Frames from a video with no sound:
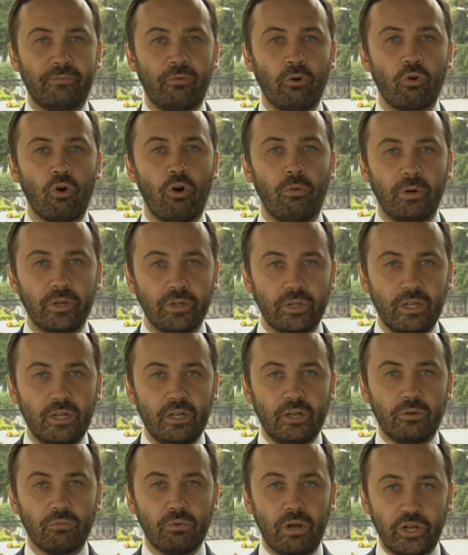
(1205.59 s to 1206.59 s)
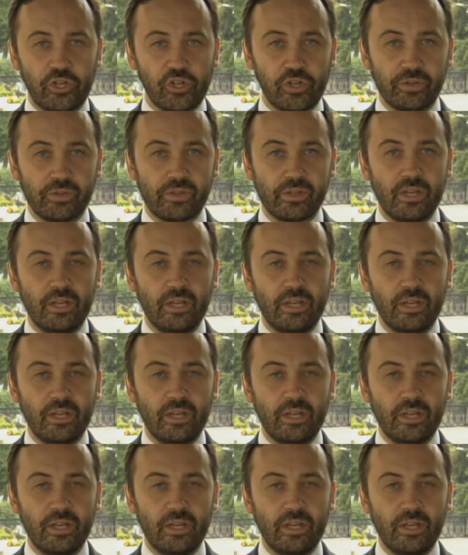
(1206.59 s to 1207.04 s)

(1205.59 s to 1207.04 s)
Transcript: for common Russians.